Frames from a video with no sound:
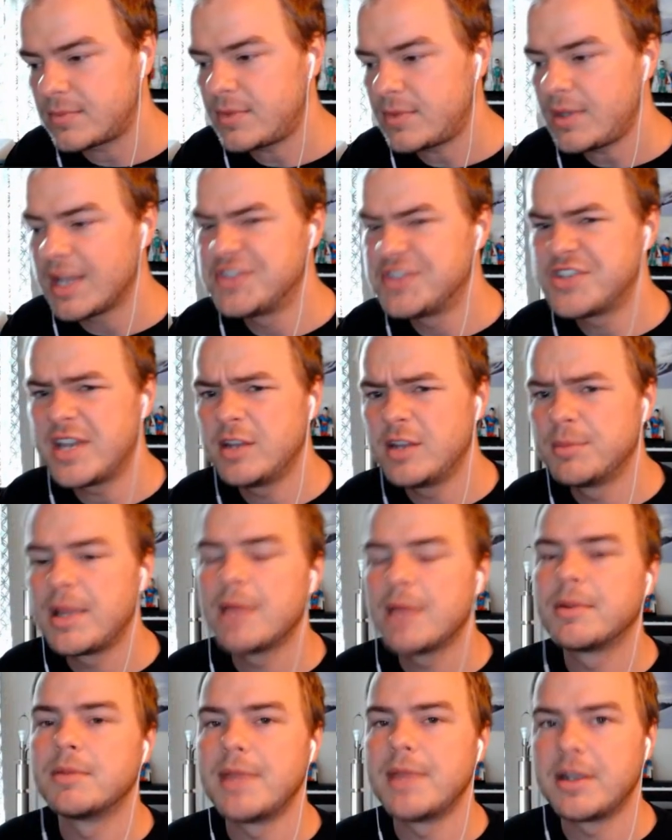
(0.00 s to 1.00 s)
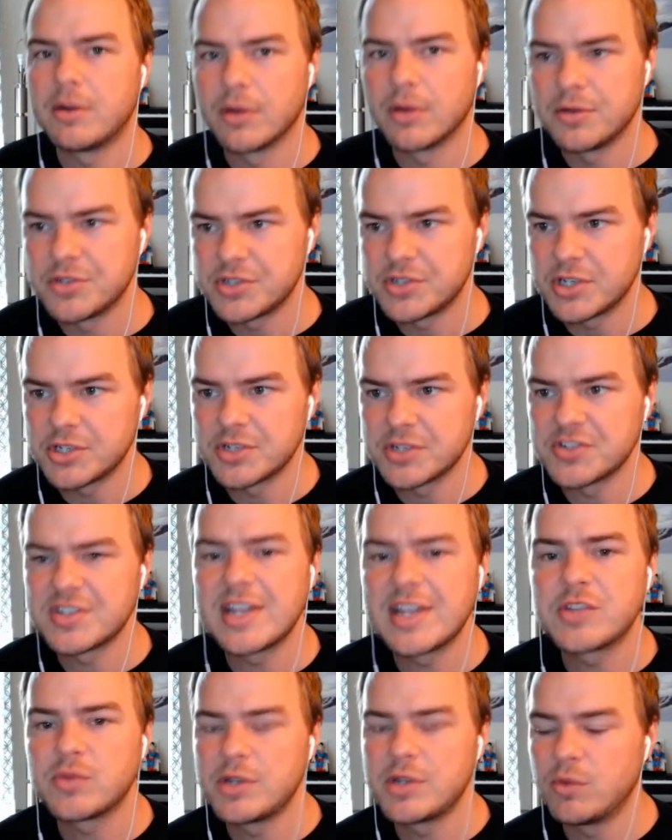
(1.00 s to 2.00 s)
Instead, you'll be able to make your own decisions. And
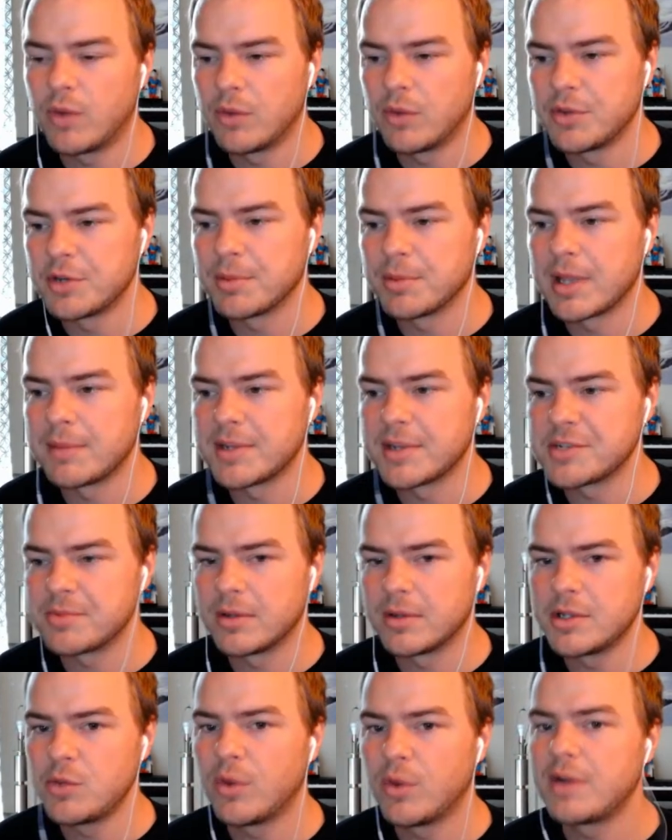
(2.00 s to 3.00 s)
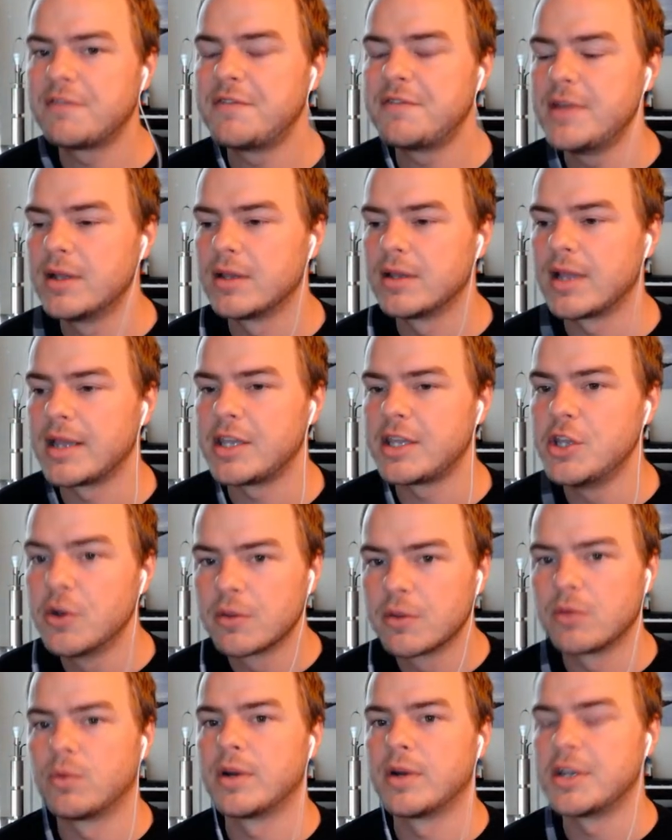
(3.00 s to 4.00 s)
that's what you want when you're playing best ball. You want to feel like you're
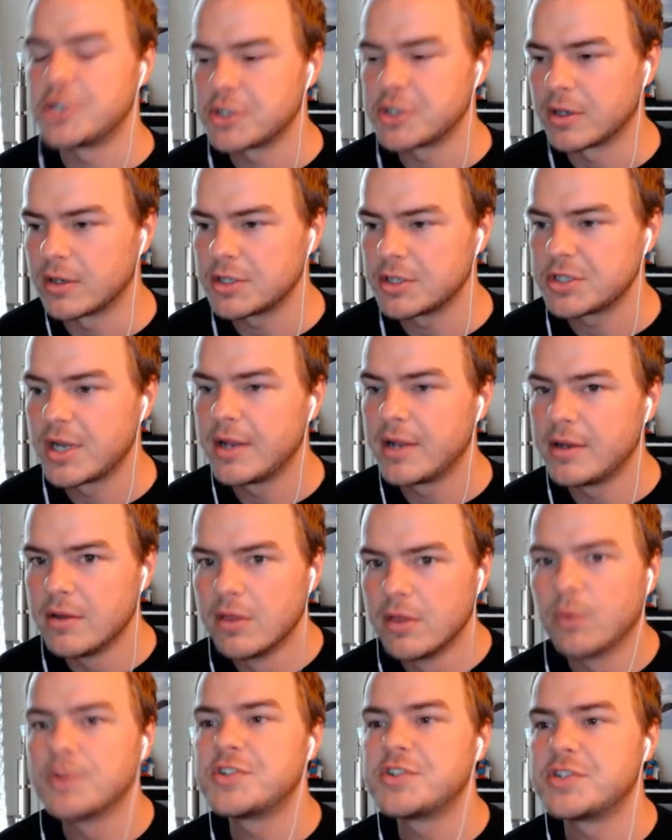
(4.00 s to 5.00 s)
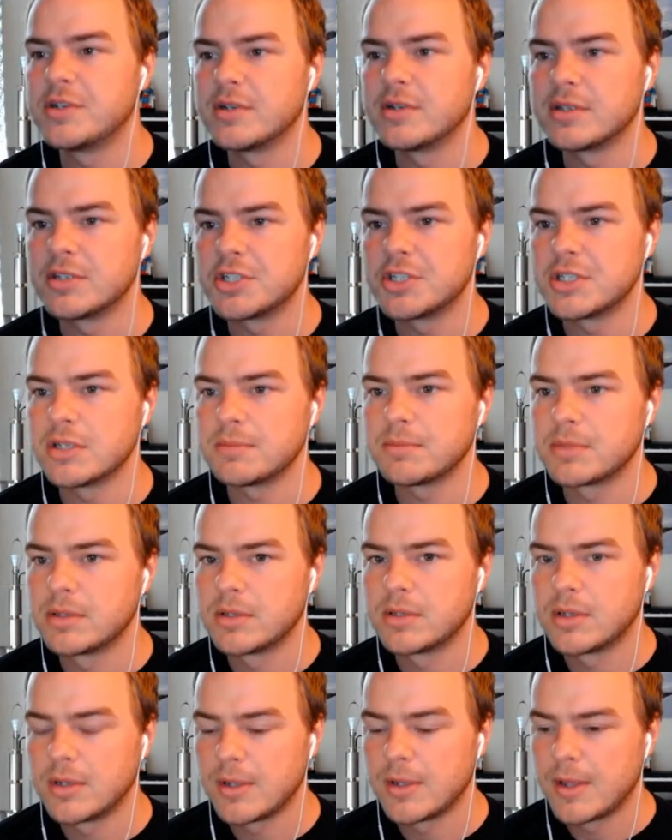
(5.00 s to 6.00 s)
the one in charge. You're the one steering the ship.
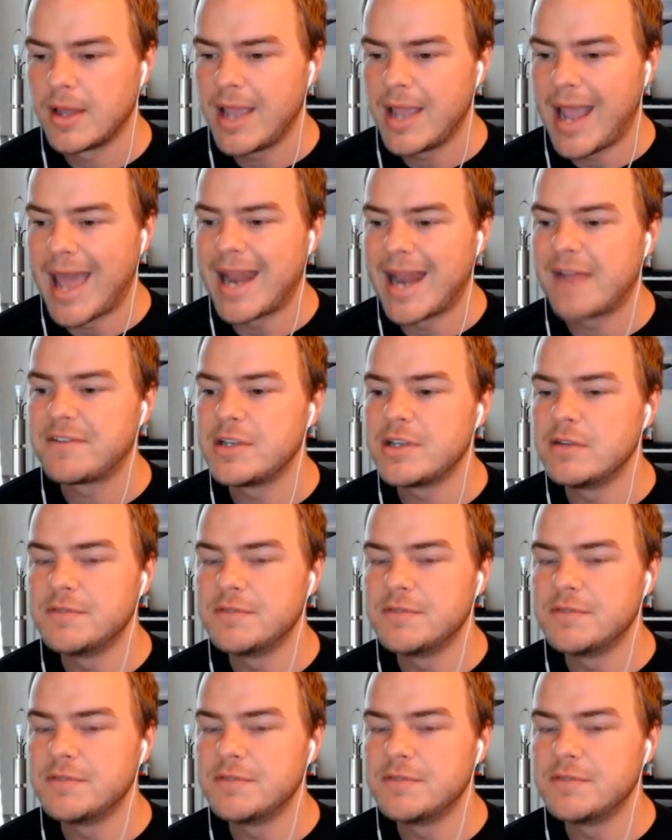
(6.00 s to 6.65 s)
And after you've